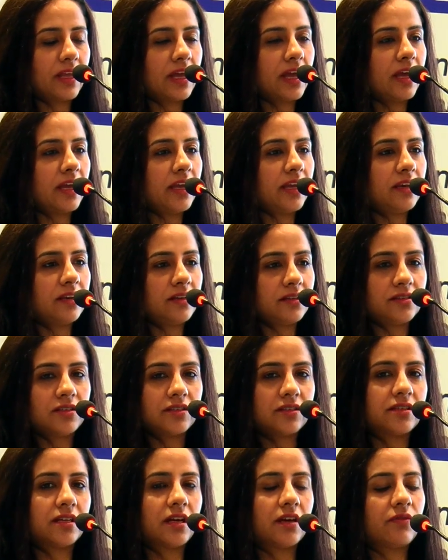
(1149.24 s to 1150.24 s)
I
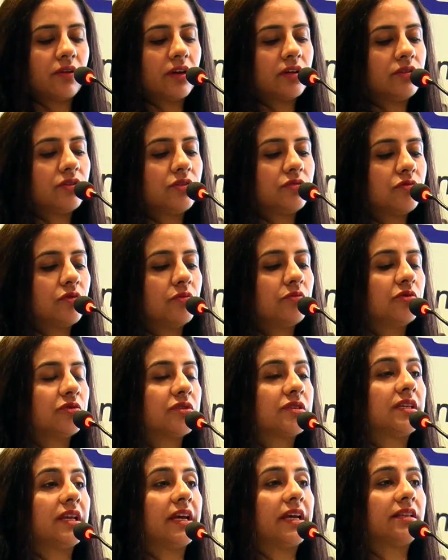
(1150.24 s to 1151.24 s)
just have 2 or more
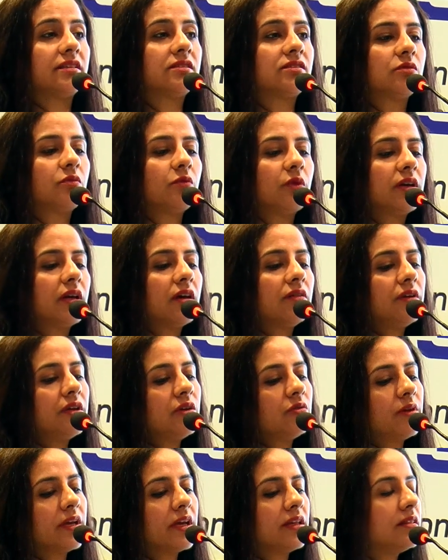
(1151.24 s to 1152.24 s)
slides. So what are we
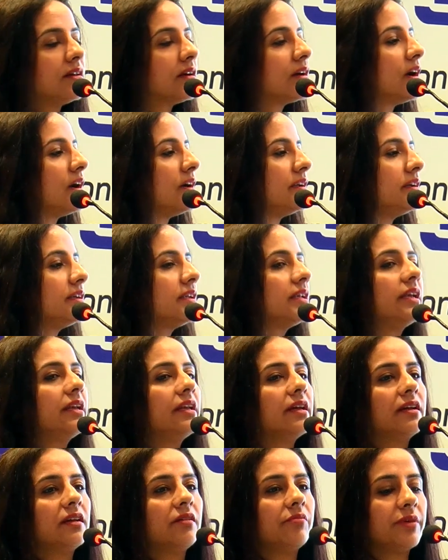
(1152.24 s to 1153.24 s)
doing in the current
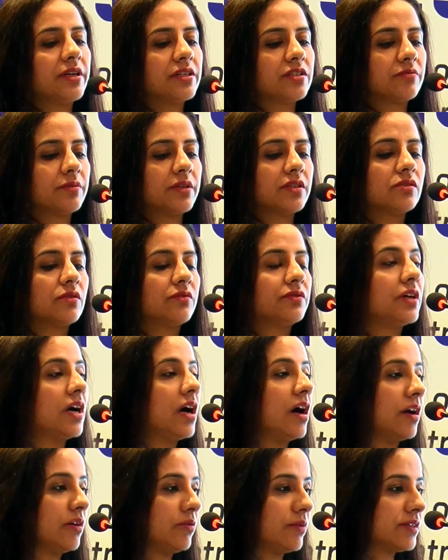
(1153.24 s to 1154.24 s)
clinical measurements of the
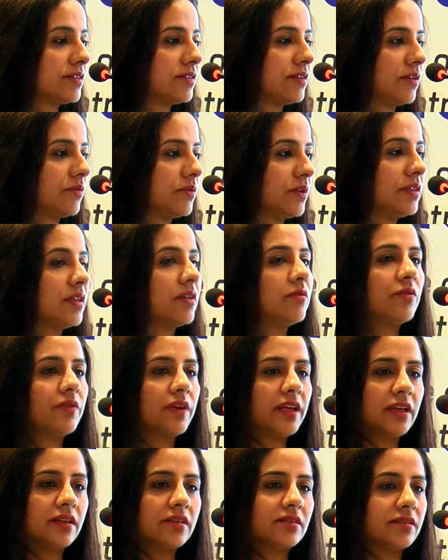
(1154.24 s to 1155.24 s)
ROS level? There were
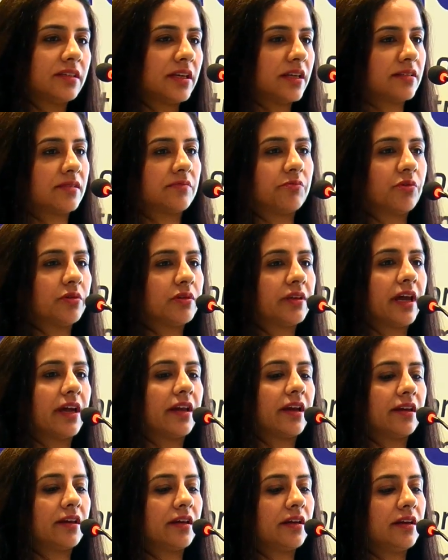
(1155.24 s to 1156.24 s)
various tests, both
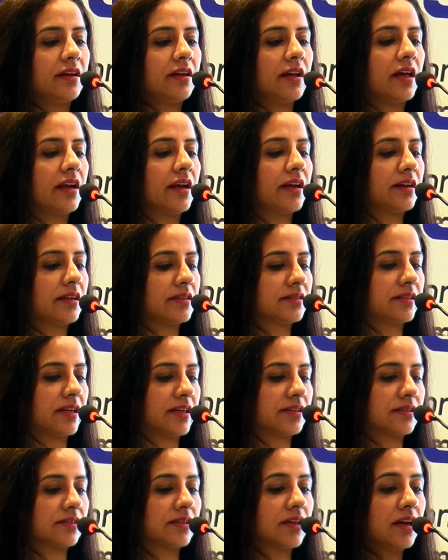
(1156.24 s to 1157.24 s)
direct and indirect
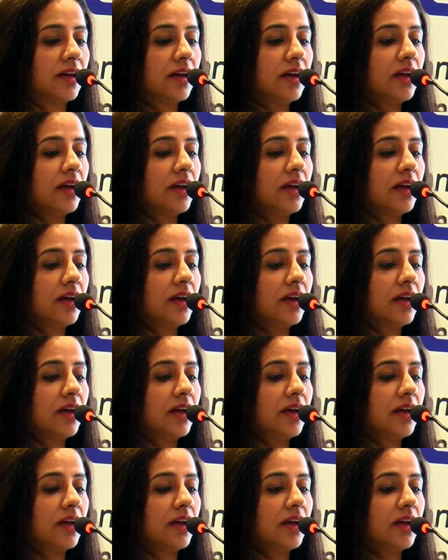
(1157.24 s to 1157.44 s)
assess.